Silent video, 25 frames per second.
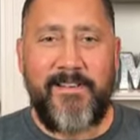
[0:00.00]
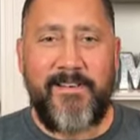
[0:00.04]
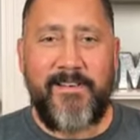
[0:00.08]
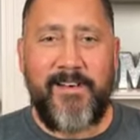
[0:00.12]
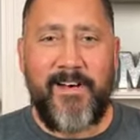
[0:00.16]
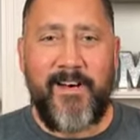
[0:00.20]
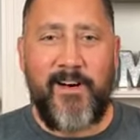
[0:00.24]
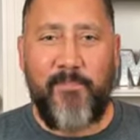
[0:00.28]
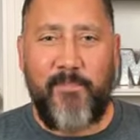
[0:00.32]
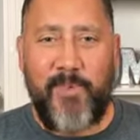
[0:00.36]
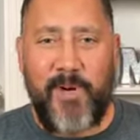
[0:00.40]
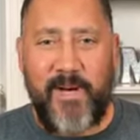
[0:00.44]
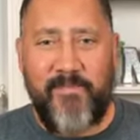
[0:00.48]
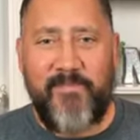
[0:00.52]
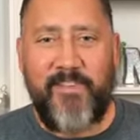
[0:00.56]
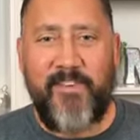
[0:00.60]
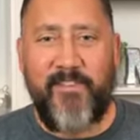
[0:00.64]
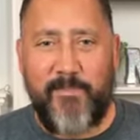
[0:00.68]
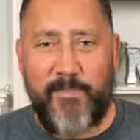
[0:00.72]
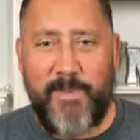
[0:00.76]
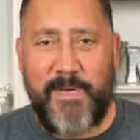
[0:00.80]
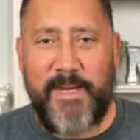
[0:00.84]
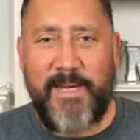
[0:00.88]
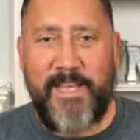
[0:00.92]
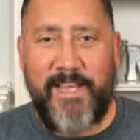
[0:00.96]
above
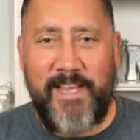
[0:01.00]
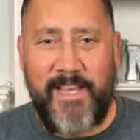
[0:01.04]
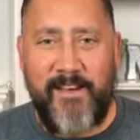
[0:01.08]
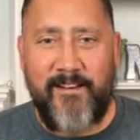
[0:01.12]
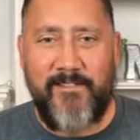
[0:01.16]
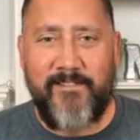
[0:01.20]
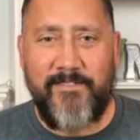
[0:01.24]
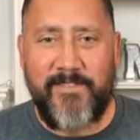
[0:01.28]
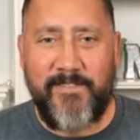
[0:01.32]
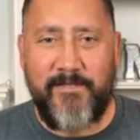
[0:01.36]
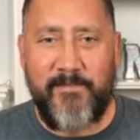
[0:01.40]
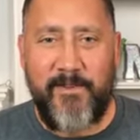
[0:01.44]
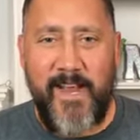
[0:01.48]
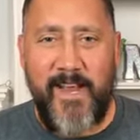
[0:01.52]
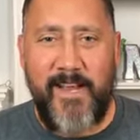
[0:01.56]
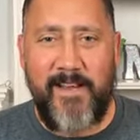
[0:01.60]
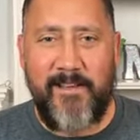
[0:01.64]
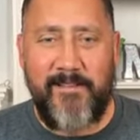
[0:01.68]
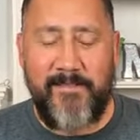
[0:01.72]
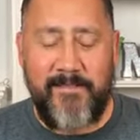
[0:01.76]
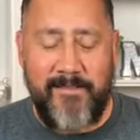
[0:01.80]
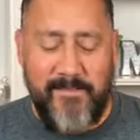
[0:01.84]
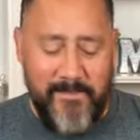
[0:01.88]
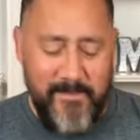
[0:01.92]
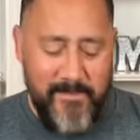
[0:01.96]
everybody else,
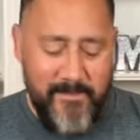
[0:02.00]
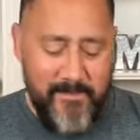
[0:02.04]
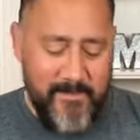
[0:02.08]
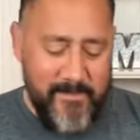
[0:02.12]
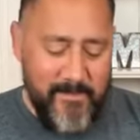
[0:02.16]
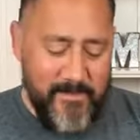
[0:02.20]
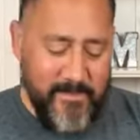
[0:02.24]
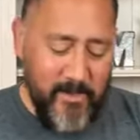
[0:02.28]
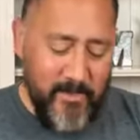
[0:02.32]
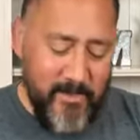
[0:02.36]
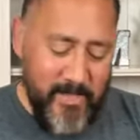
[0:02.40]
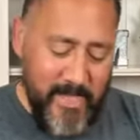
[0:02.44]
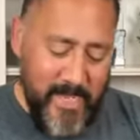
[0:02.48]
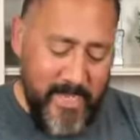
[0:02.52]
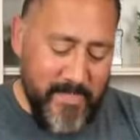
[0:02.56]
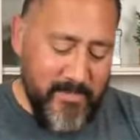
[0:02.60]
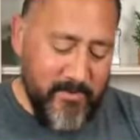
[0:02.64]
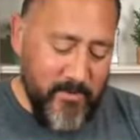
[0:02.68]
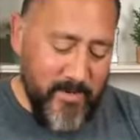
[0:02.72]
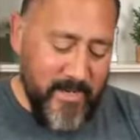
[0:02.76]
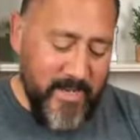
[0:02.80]
right? So that's what